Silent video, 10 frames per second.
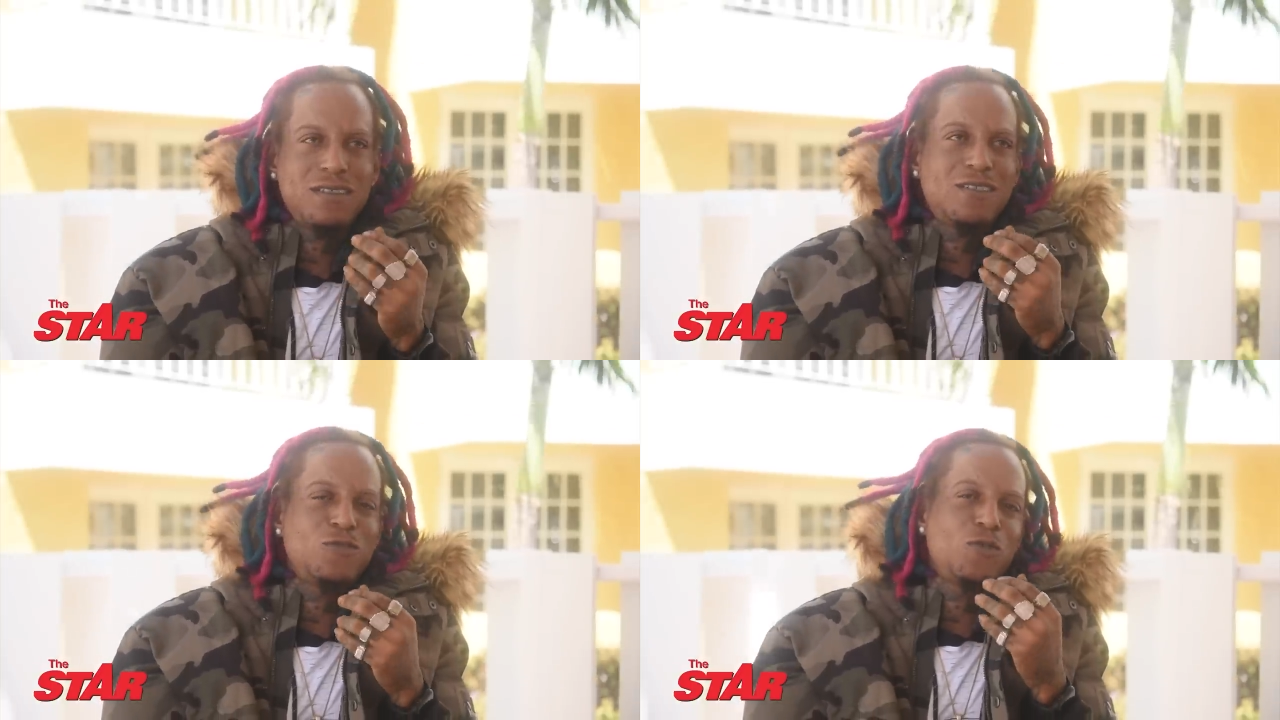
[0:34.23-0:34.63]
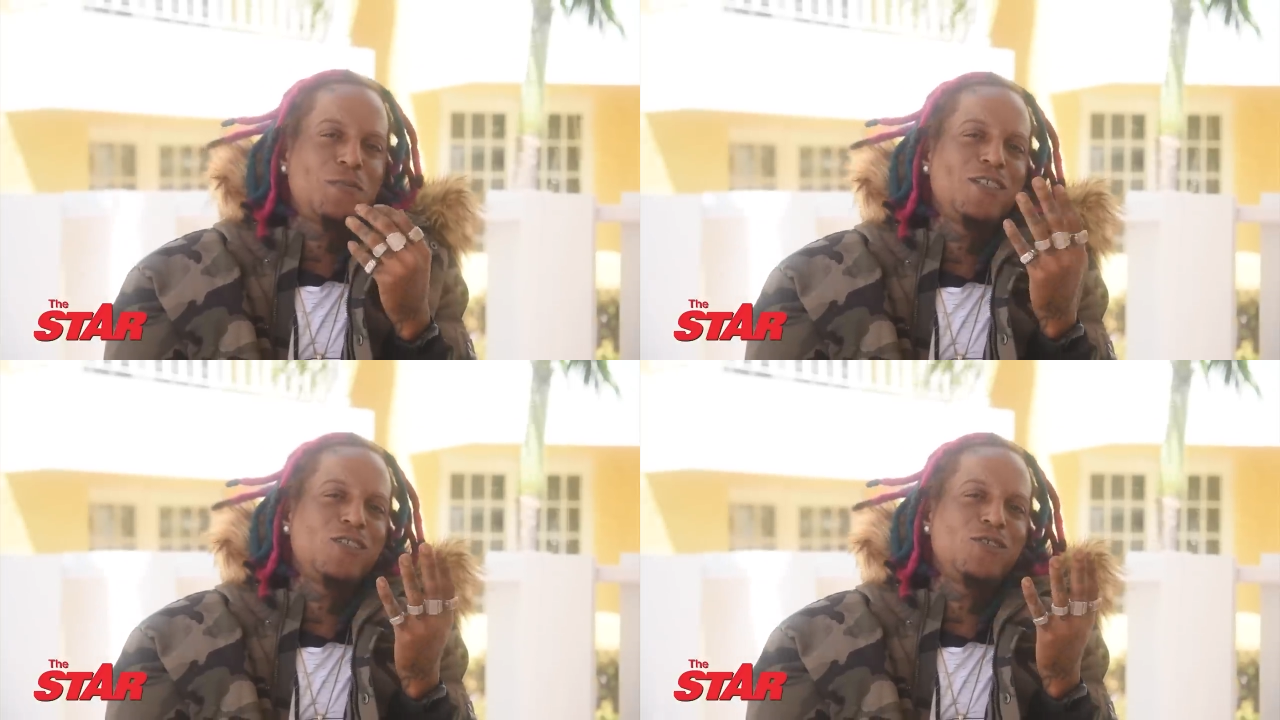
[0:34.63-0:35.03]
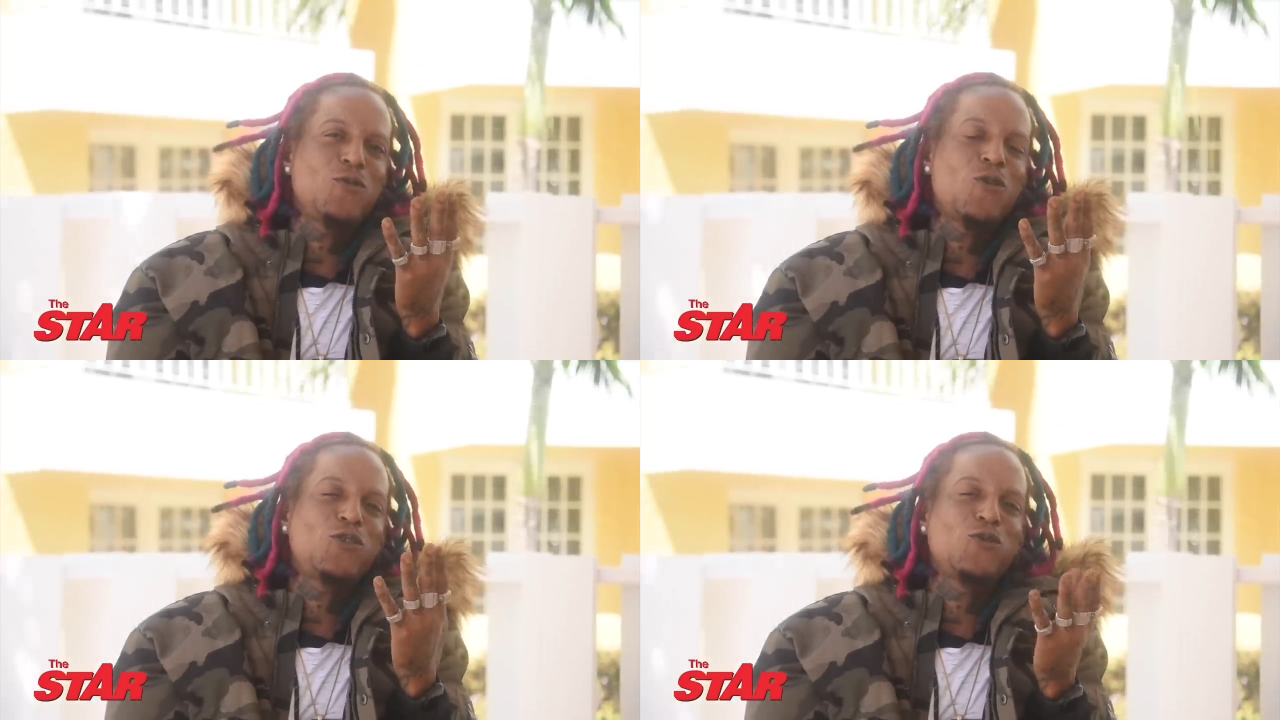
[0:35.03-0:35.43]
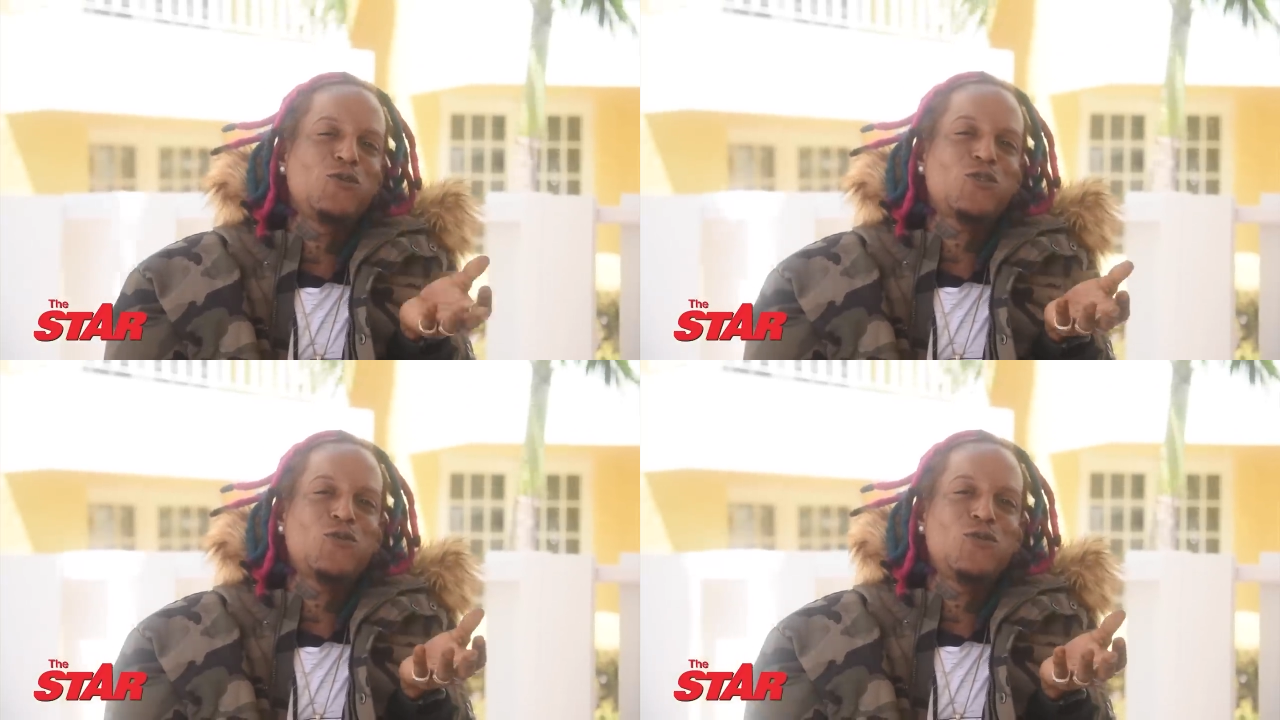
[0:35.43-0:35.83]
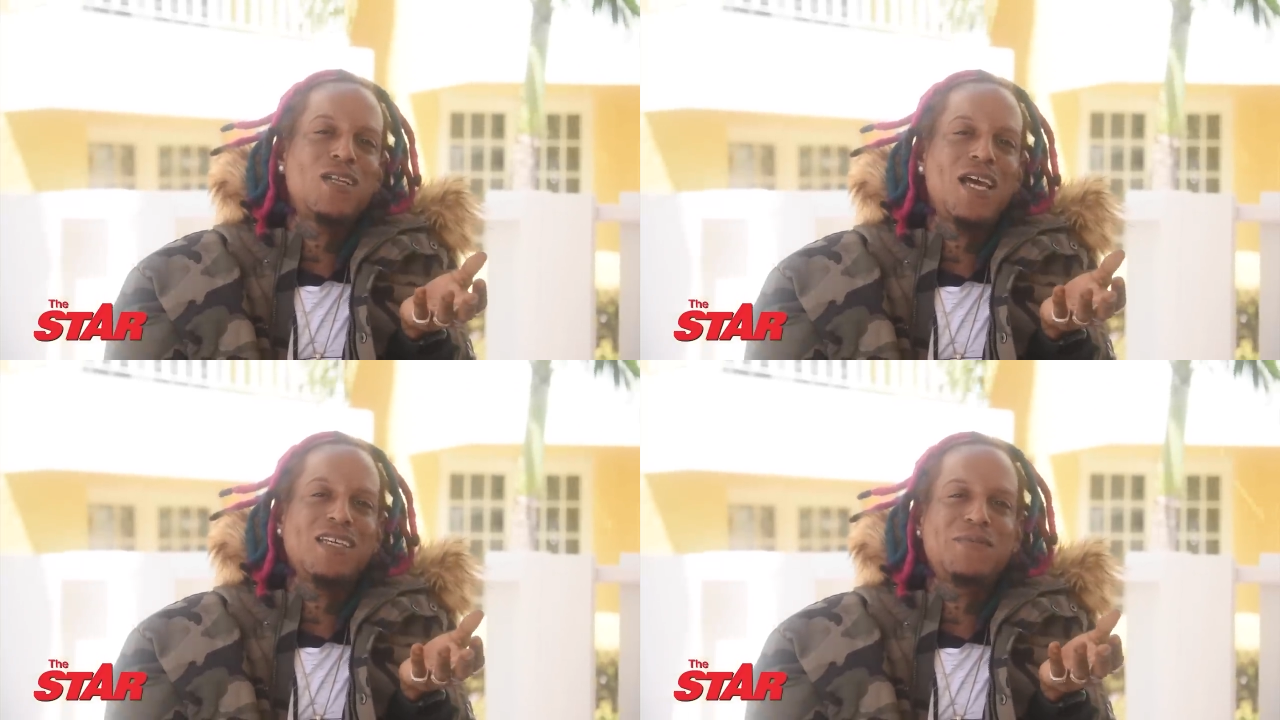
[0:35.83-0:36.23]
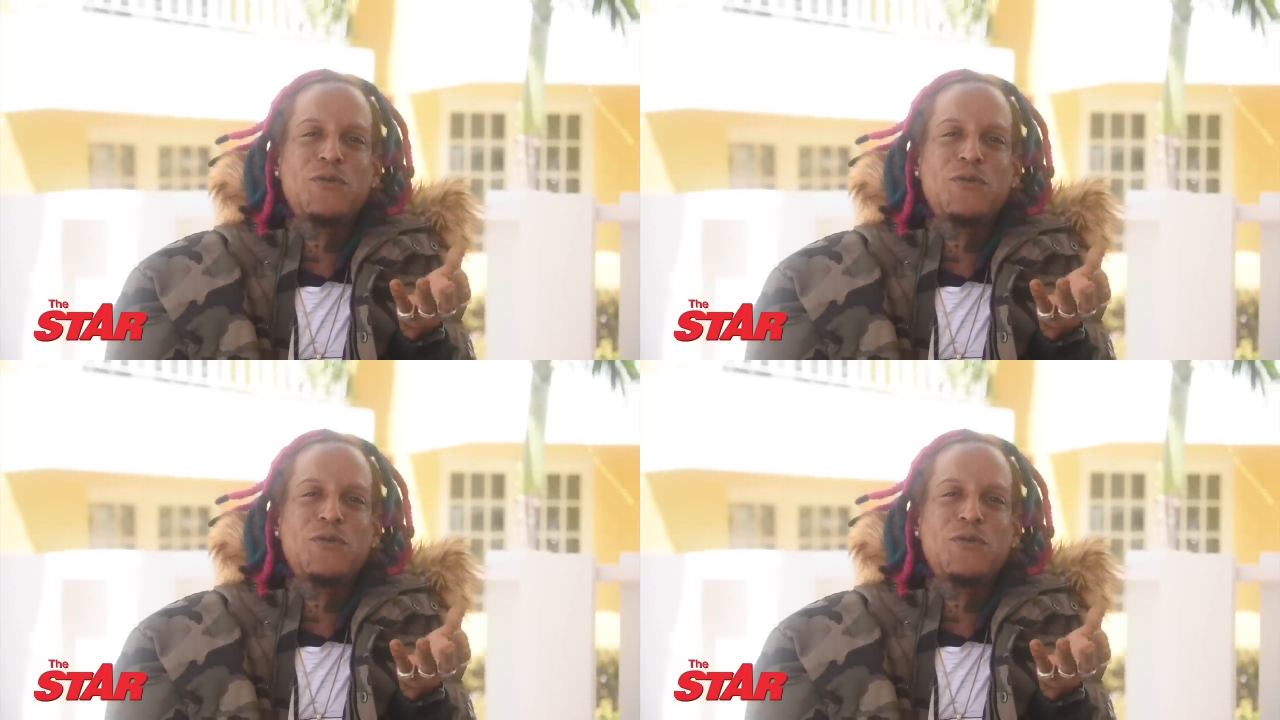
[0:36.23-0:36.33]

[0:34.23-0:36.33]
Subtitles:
You know we go through school, like